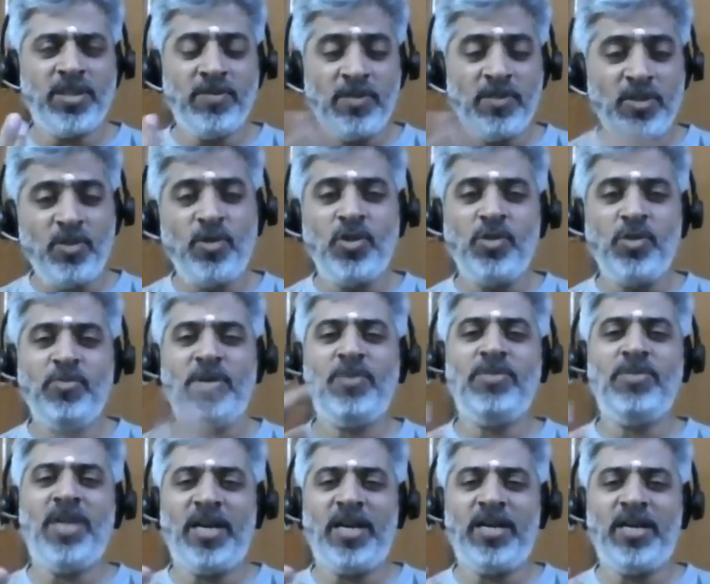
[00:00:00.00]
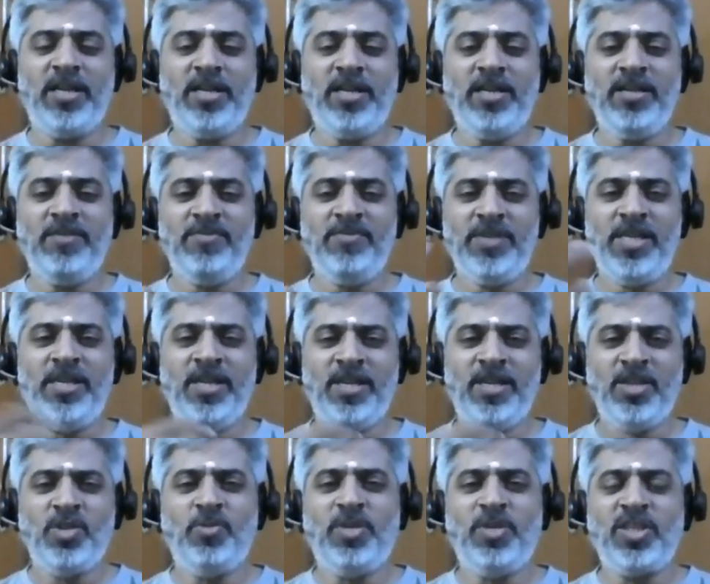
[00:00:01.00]
Even though you may be angry,
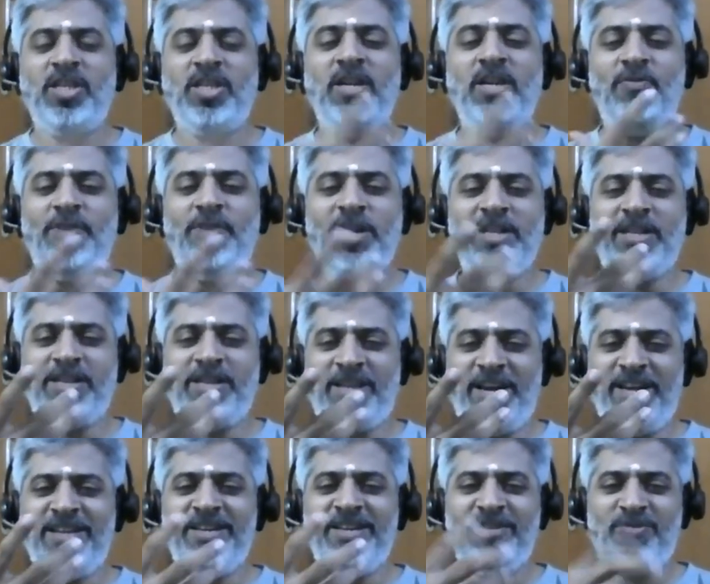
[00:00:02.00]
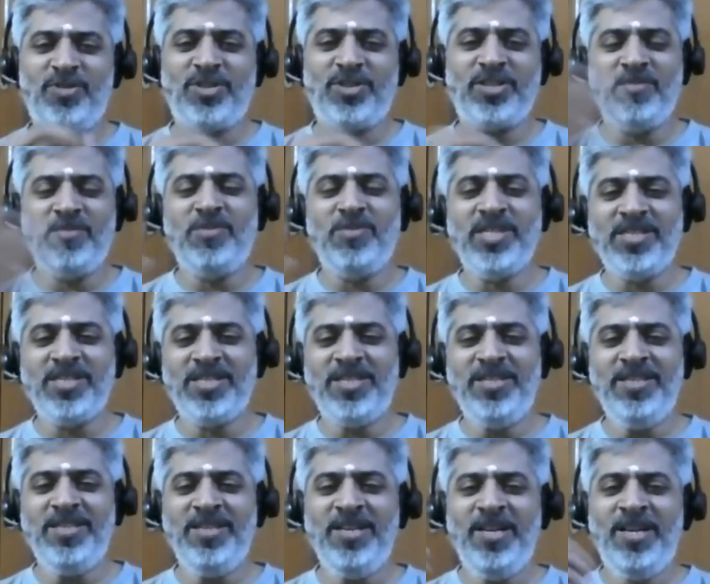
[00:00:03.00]
you may still feel that anger for some
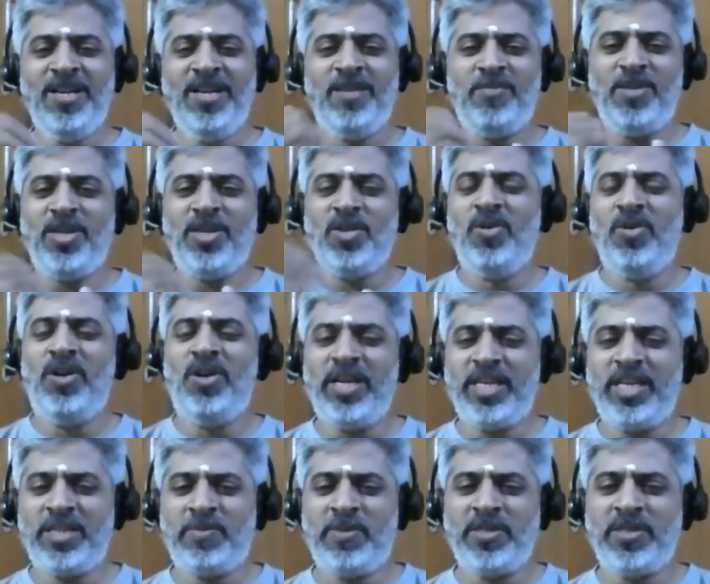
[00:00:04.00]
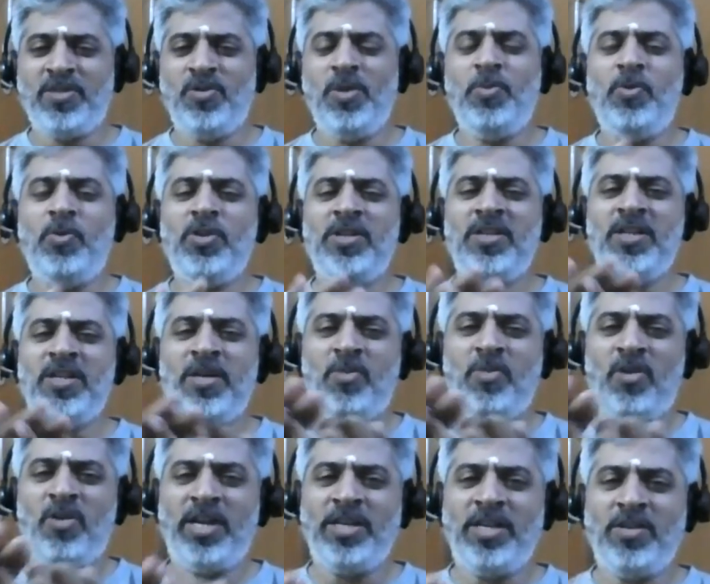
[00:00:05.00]
reason, but you will not express. You will put it in a
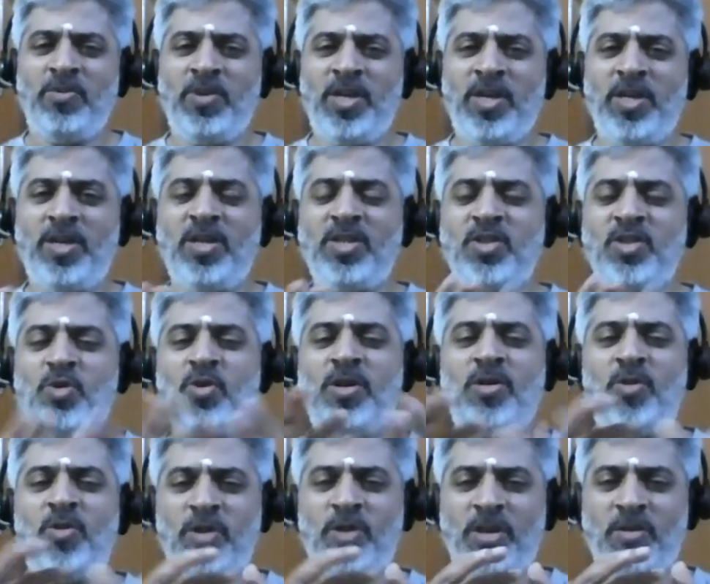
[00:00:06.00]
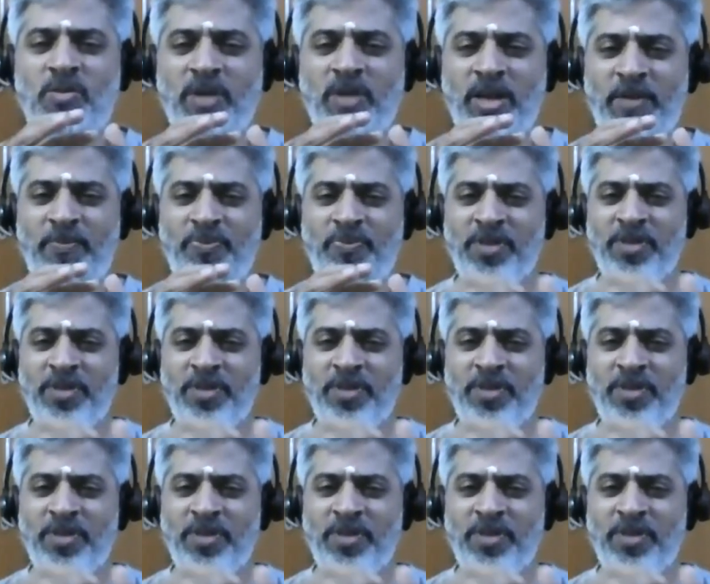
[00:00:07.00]
polite way, in a sugar-coated way.